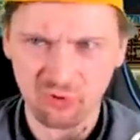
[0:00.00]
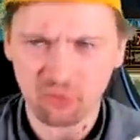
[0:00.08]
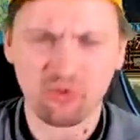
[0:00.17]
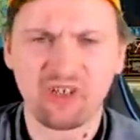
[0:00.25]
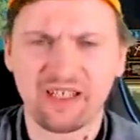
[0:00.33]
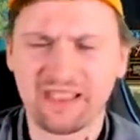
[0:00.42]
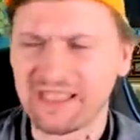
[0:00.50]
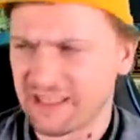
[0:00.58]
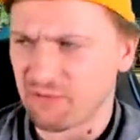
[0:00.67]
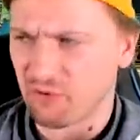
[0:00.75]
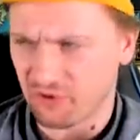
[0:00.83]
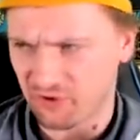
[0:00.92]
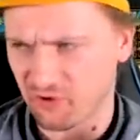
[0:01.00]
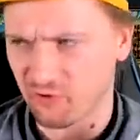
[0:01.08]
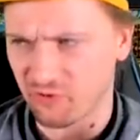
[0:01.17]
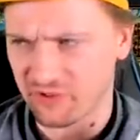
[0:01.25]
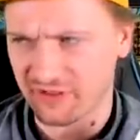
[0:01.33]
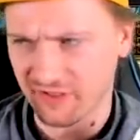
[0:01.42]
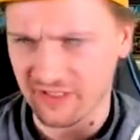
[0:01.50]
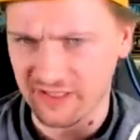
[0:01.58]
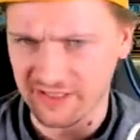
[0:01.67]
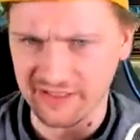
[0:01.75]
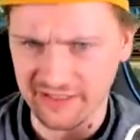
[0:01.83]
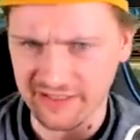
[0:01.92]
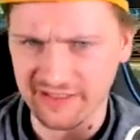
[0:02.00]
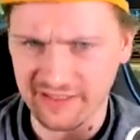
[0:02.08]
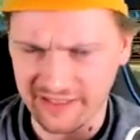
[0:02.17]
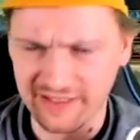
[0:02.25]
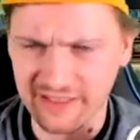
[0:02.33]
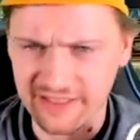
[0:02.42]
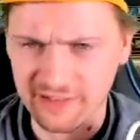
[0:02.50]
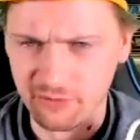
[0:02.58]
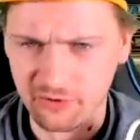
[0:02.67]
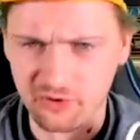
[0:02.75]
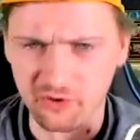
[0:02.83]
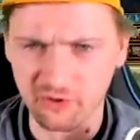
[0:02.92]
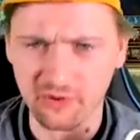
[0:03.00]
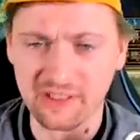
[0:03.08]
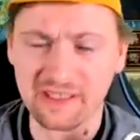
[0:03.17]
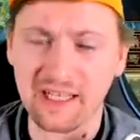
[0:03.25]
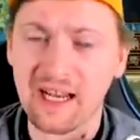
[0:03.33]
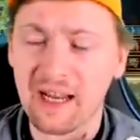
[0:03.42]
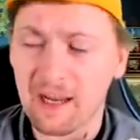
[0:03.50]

to do an easy world conquest, honestly. This is just an easy world conquest.